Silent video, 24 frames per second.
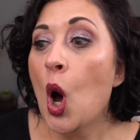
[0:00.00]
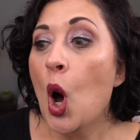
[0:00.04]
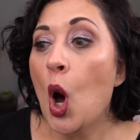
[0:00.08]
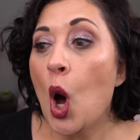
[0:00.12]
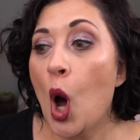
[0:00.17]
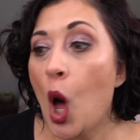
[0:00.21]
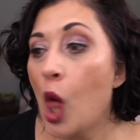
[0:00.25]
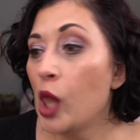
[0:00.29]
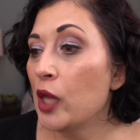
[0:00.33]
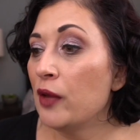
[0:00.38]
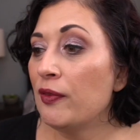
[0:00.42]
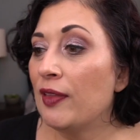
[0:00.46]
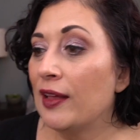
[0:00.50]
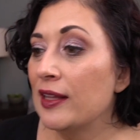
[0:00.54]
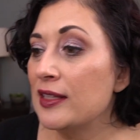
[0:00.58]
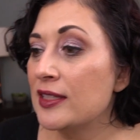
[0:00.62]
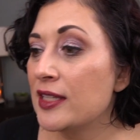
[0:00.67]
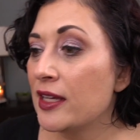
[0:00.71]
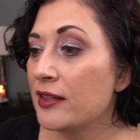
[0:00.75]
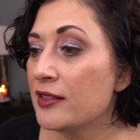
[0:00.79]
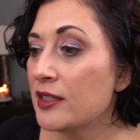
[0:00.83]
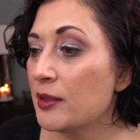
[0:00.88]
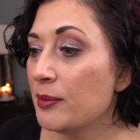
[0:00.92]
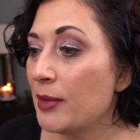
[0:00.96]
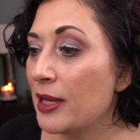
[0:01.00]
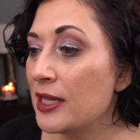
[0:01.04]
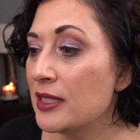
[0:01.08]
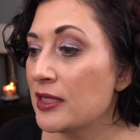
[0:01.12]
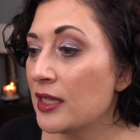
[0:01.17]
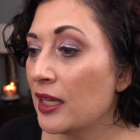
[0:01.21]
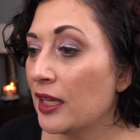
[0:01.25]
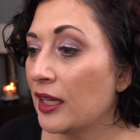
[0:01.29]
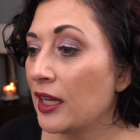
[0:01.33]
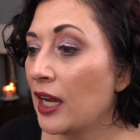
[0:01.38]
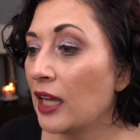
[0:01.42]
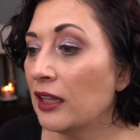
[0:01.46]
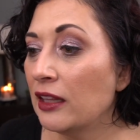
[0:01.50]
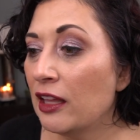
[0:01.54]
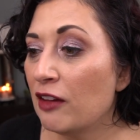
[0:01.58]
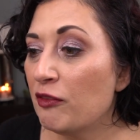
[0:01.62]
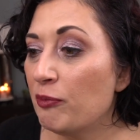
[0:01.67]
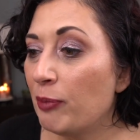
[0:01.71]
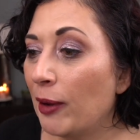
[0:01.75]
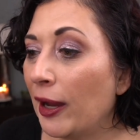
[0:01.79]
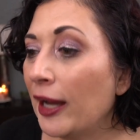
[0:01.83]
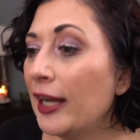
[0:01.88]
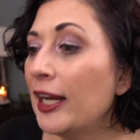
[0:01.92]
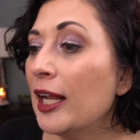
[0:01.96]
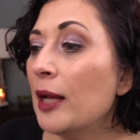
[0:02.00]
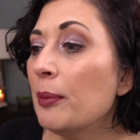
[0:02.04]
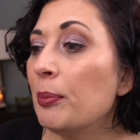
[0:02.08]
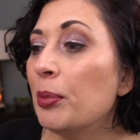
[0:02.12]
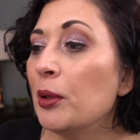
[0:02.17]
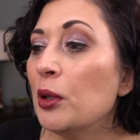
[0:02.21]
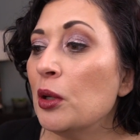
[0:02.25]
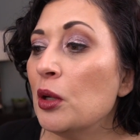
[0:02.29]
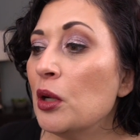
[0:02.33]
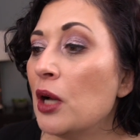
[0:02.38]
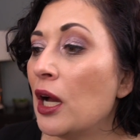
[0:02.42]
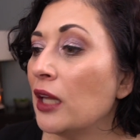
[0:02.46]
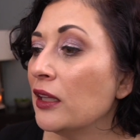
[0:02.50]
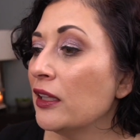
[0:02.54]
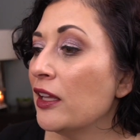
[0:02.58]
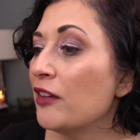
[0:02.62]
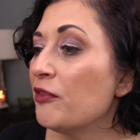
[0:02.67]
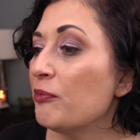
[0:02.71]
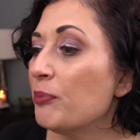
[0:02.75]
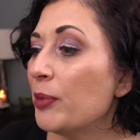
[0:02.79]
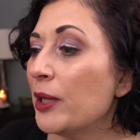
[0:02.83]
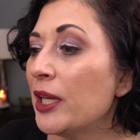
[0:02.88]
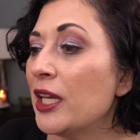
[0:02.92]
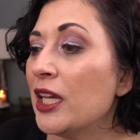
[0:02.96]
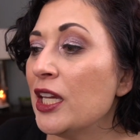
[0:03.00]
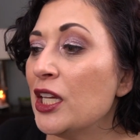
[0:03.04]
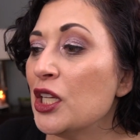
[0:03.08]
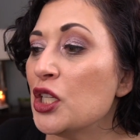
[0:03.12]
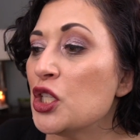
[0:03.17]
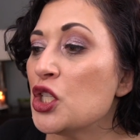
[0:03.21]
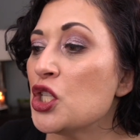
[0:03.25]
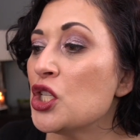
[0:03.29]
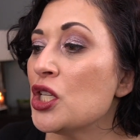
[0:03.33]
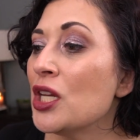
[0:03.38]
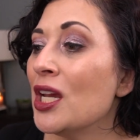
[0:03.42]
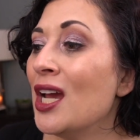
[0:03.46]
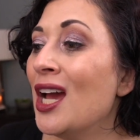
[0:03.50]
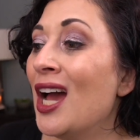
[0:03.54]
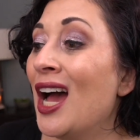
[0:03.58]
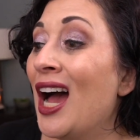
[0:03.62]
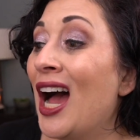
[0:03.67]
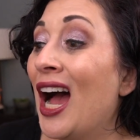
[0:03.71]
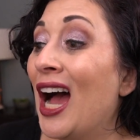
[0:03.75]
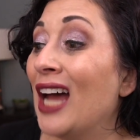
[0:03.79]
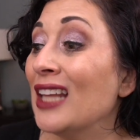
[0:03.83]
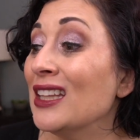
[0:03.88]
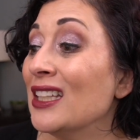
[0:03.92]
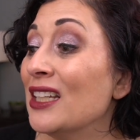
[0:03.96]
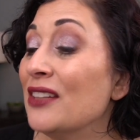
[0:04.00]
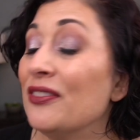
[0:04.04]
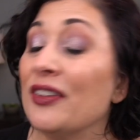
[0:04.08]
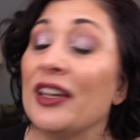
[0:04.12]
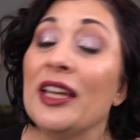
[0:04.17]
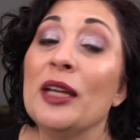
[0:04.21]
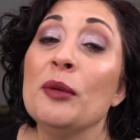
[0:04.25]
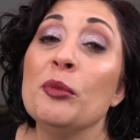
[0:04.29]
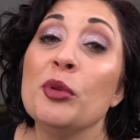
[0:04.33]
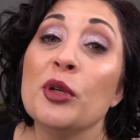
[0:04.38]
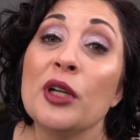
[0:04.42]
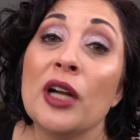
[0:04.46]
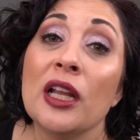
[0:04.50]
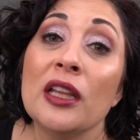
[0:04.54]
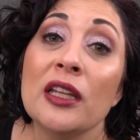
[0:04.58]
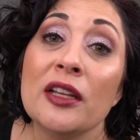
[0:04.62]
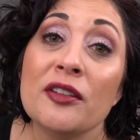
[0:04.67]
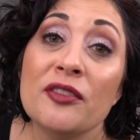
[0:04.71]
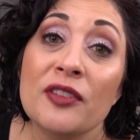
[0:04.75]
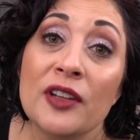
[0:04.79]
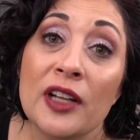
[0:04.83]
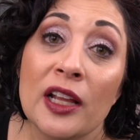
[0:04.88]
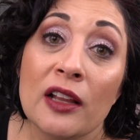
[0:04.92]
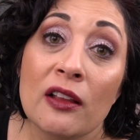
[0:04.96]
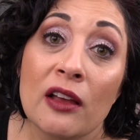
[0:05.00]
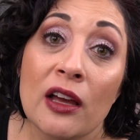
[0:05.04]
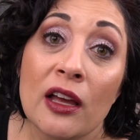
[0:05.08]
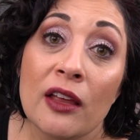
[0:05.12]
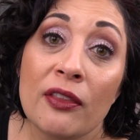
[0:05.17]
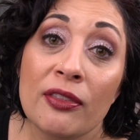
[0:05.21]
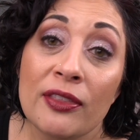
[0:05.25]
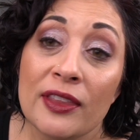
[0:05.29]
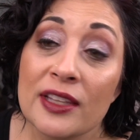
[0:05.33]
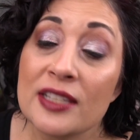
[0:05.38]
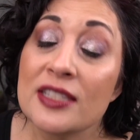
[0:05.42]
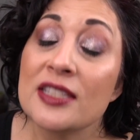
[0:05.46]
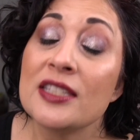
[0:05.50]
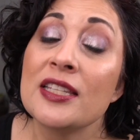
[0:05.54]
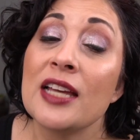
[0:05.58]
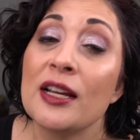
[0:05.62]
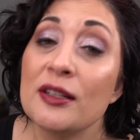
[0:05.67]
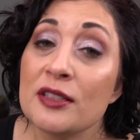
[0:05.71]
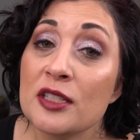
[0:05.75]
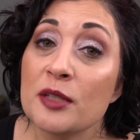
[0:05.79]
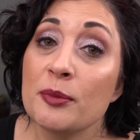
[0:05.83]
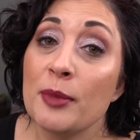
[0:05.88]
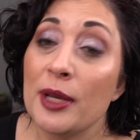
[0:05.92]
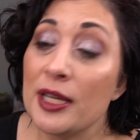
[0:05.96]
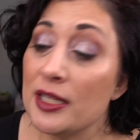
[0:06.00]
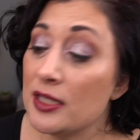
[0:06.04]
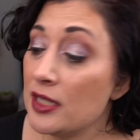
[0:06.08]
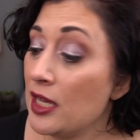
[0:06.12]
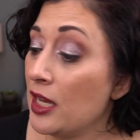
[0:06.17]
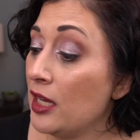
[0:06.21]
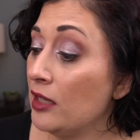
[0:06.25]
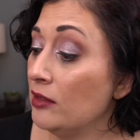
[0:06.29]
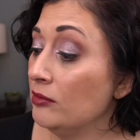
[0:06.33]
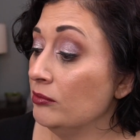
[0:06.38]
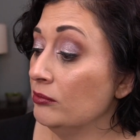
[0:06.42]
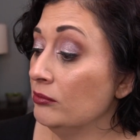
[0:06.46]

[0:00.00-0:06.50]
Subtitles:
All of that sounds amazing. I love pineapple, I love peach, I love amber, and I love vanilla. This sounds amazing.